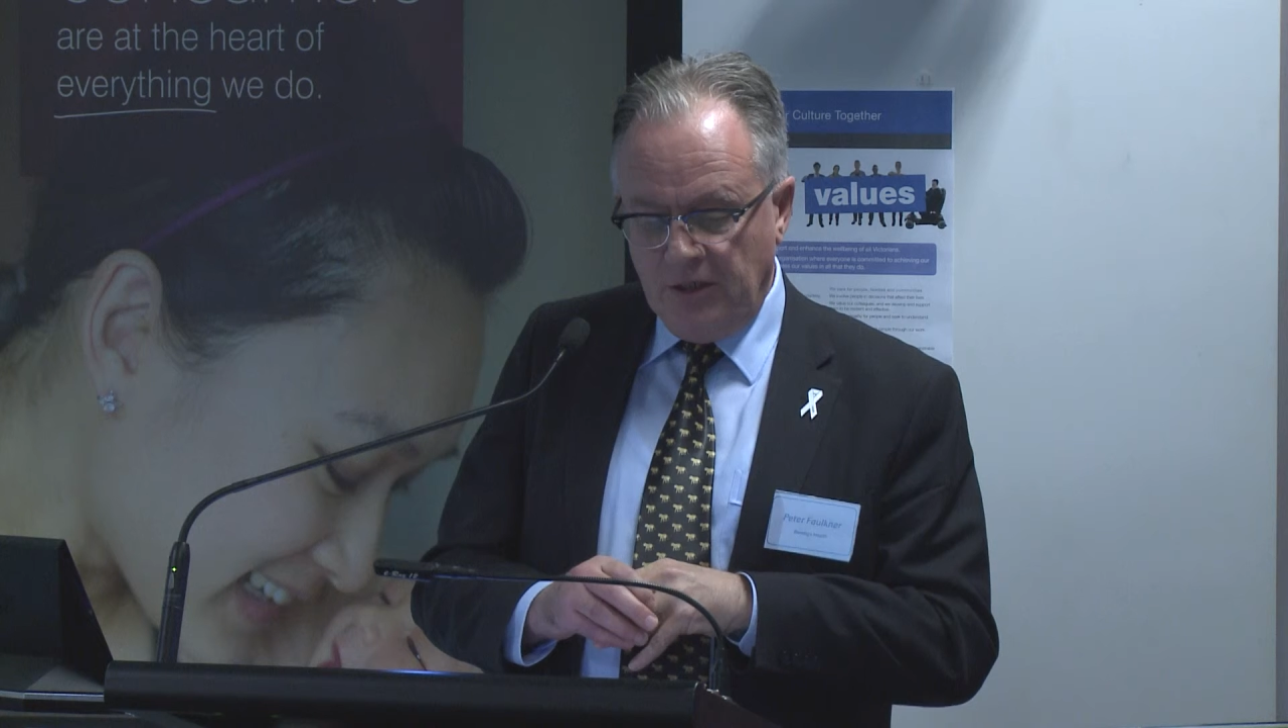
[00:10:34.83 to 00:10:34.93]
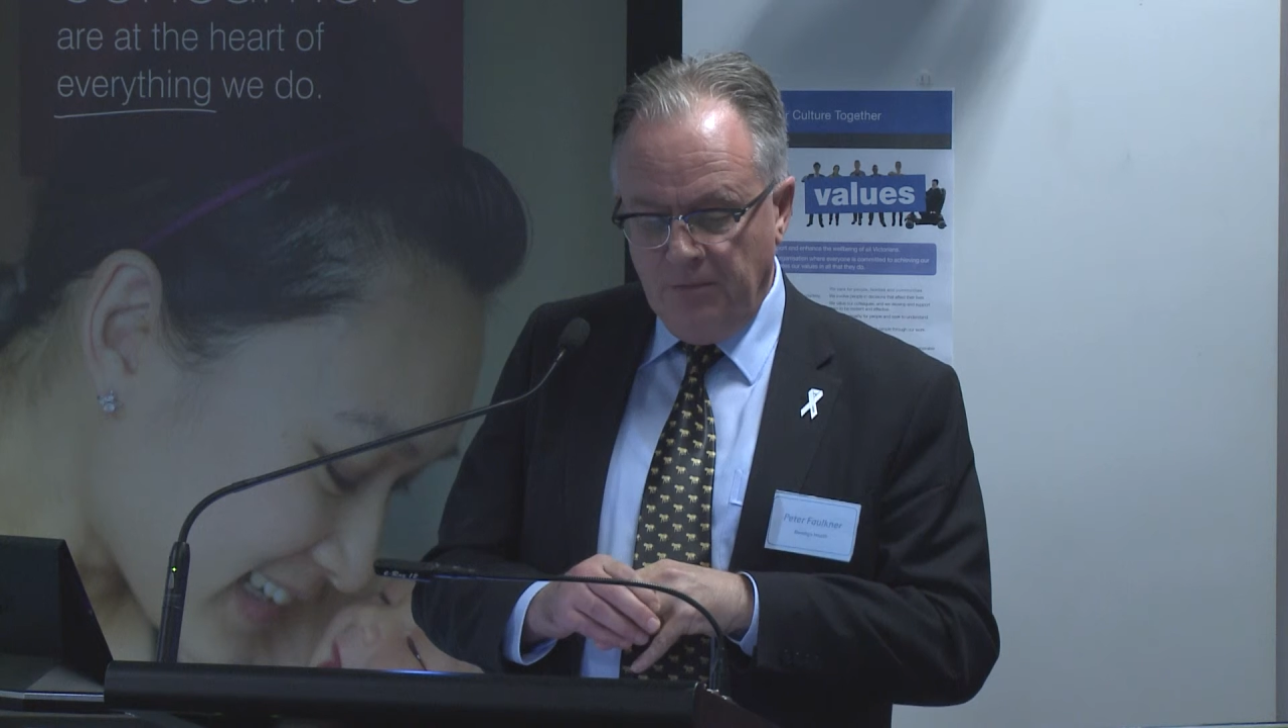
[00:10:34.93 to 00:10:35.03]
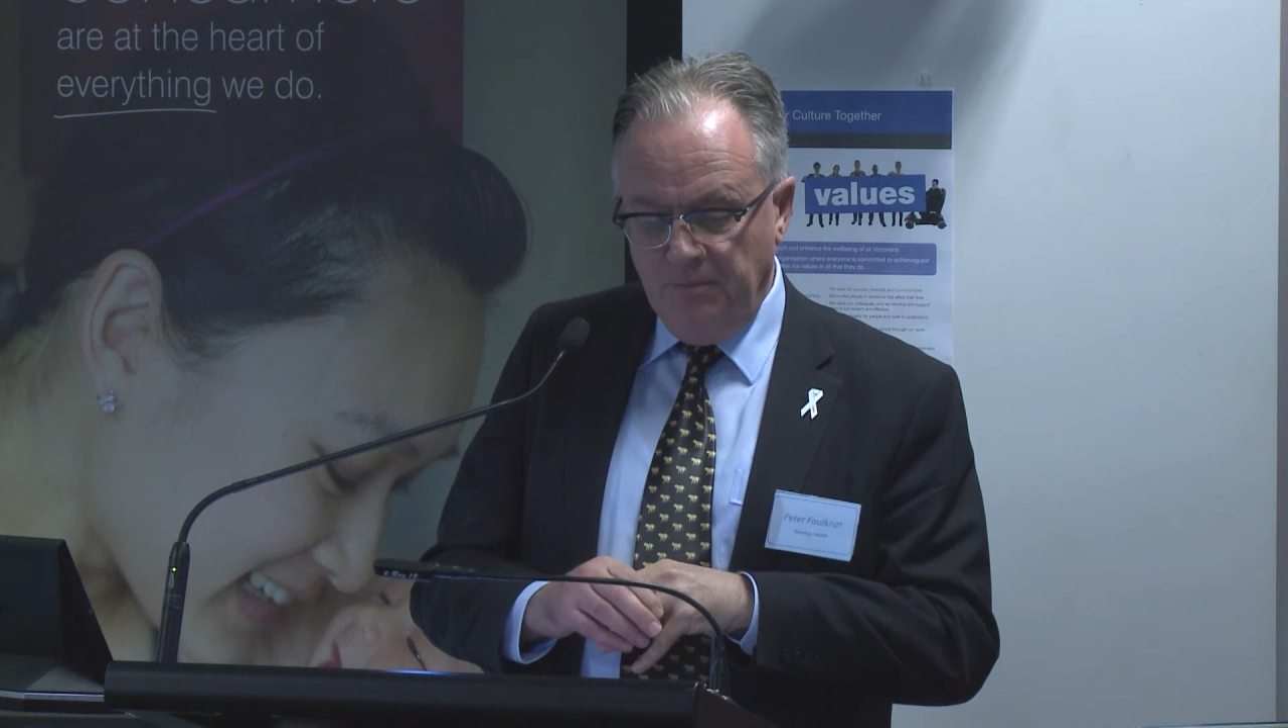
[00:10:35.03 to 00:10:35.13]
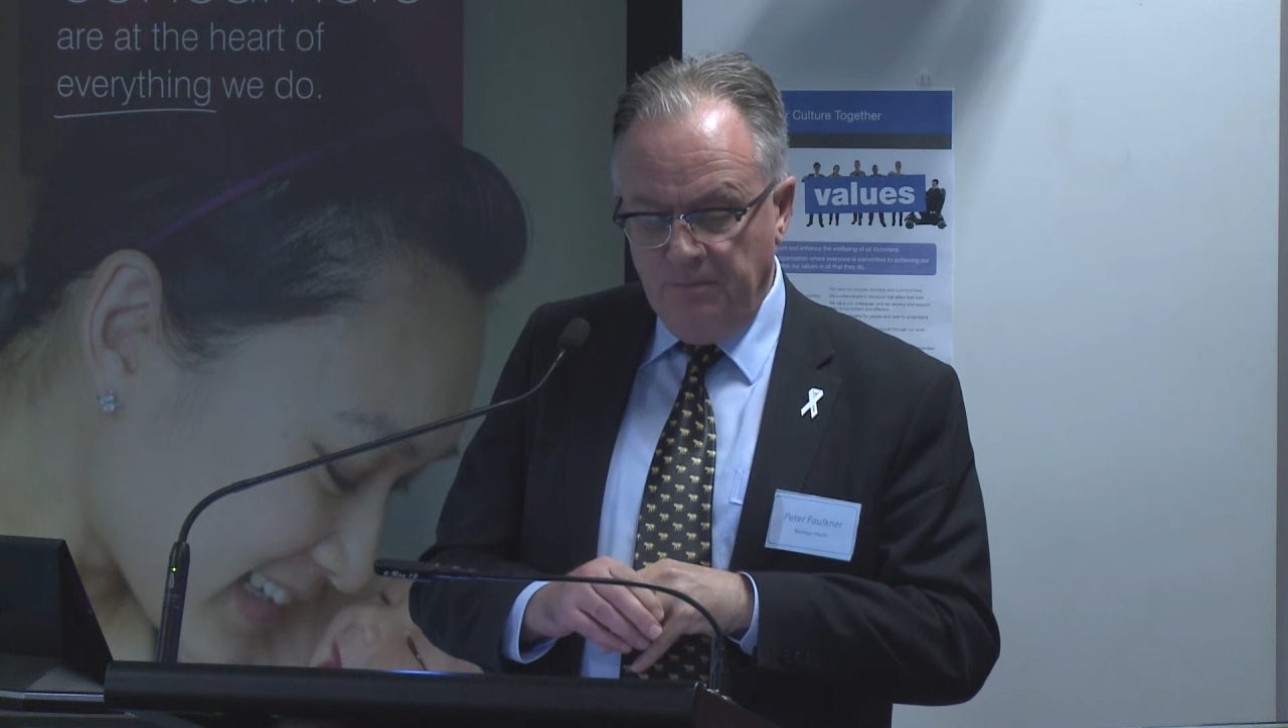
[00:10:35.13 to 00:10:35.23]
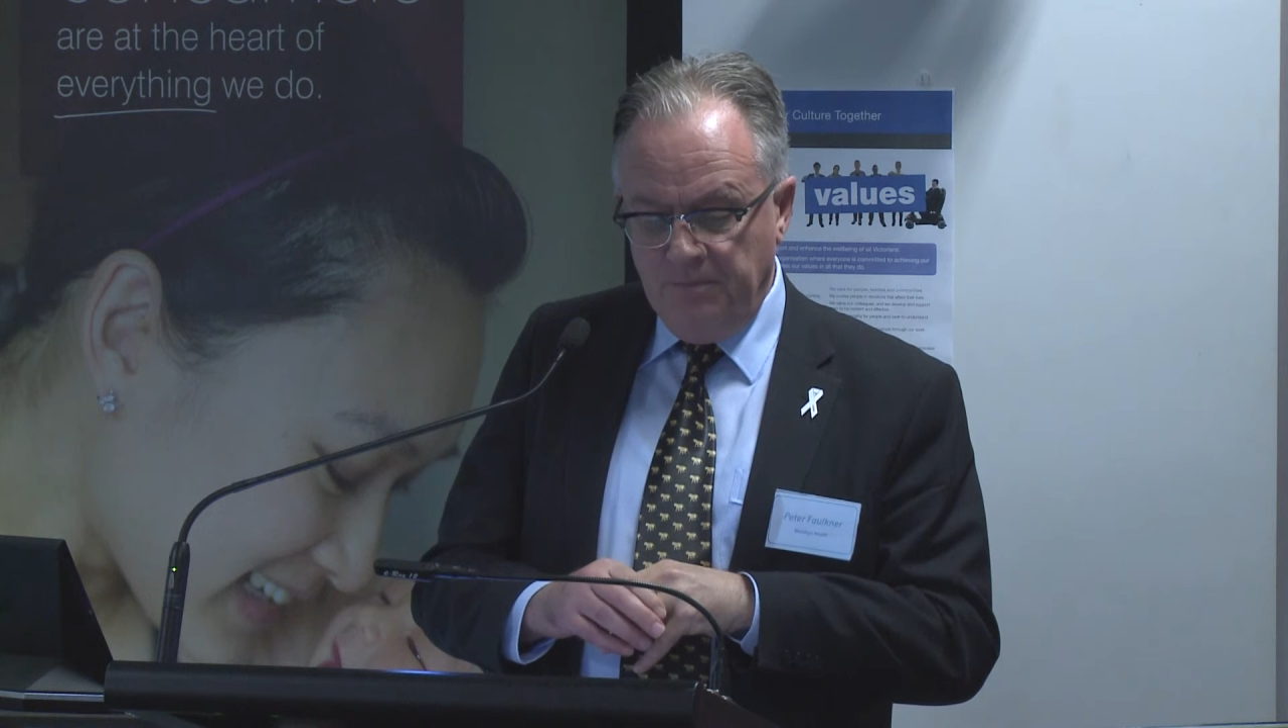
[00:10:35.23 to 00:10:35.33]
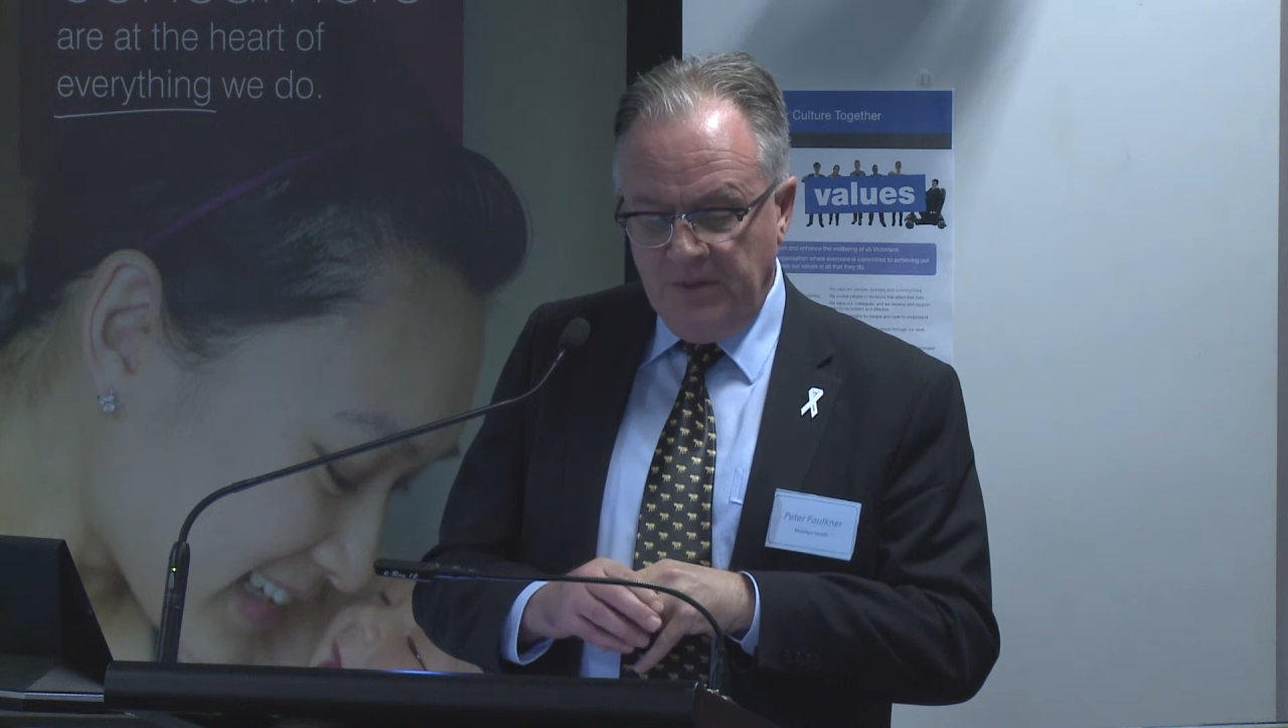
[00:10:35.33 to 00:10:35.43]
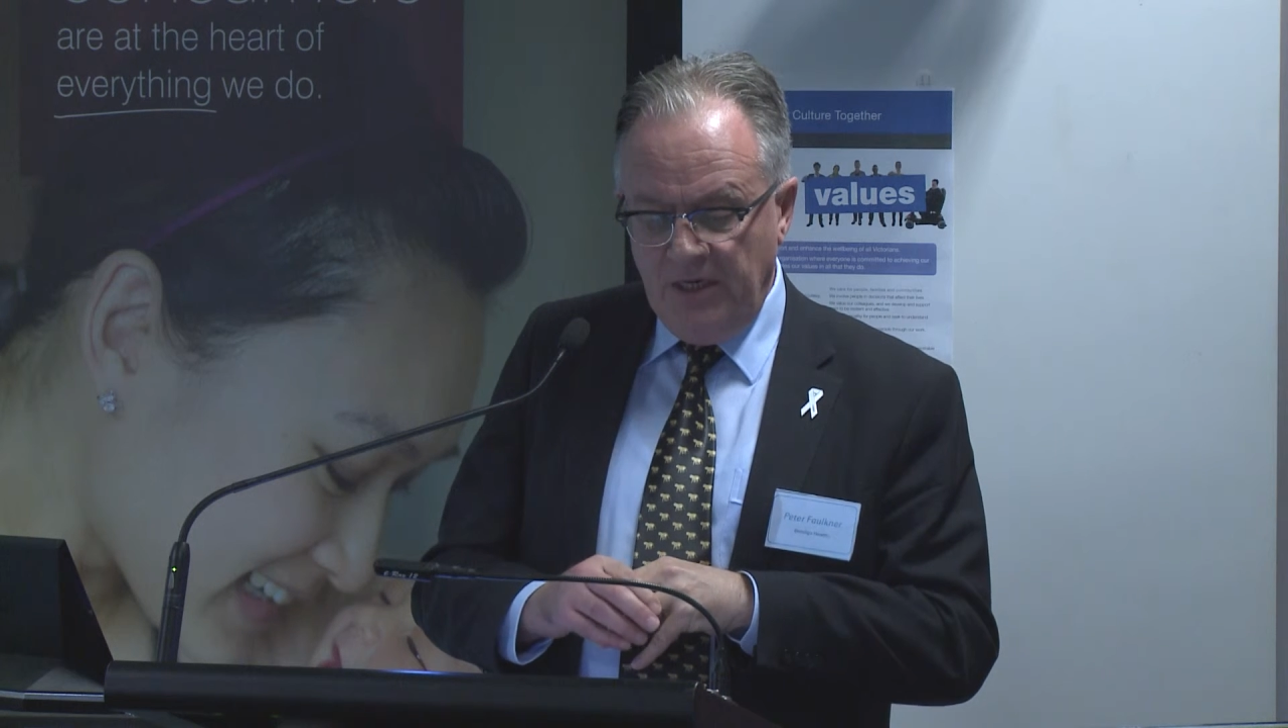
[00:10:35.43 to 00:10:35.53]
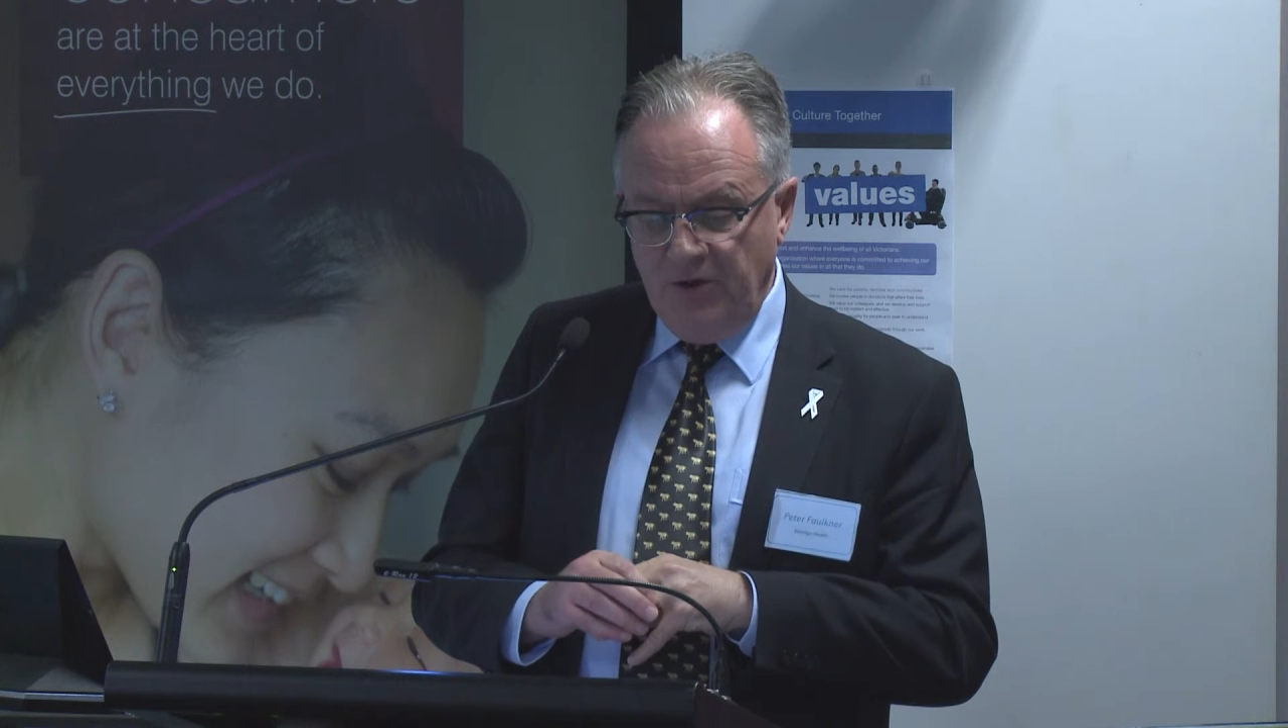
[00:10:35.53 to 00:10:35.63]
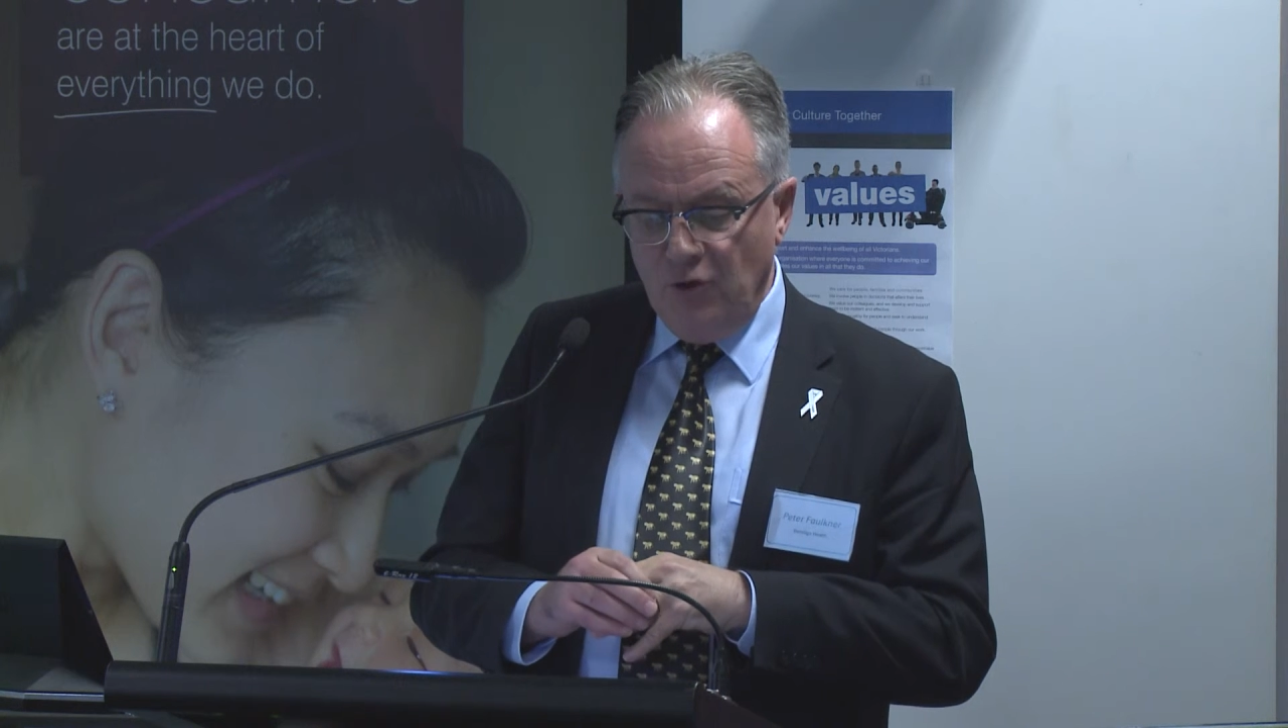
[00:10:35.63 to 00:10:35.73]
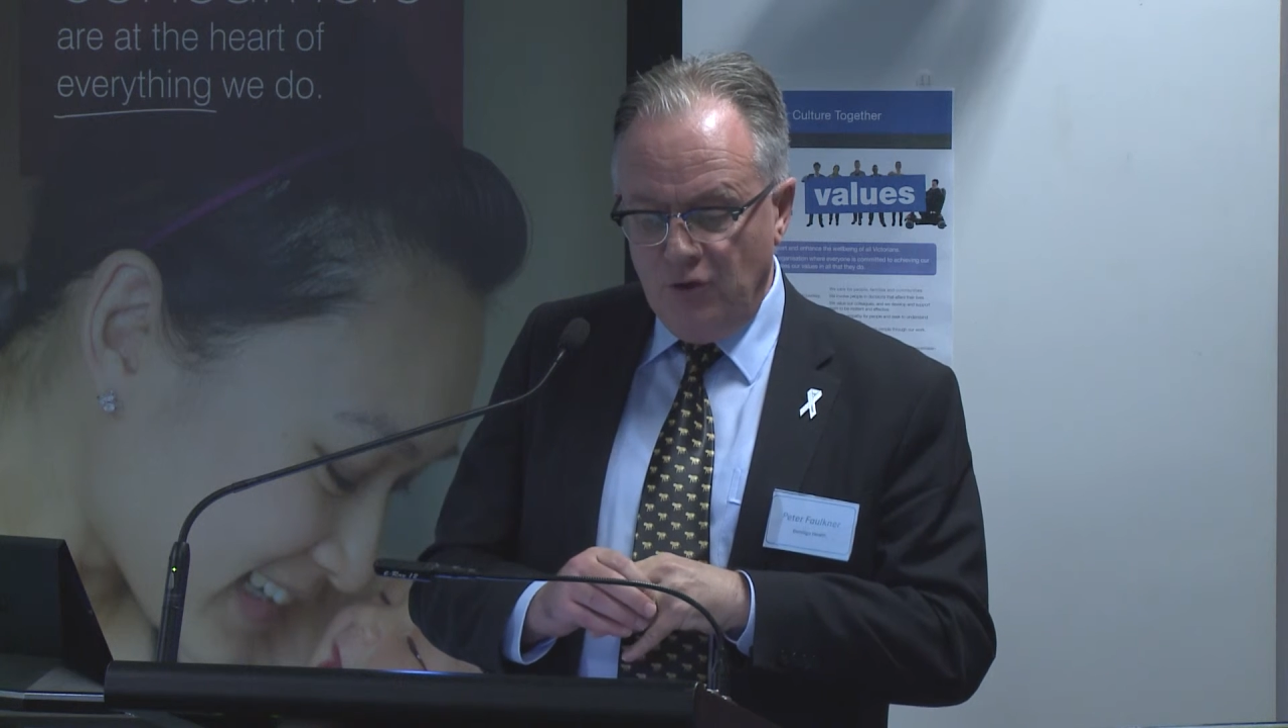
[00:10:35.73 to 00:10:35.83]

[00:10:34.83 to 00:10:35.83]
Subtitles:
continue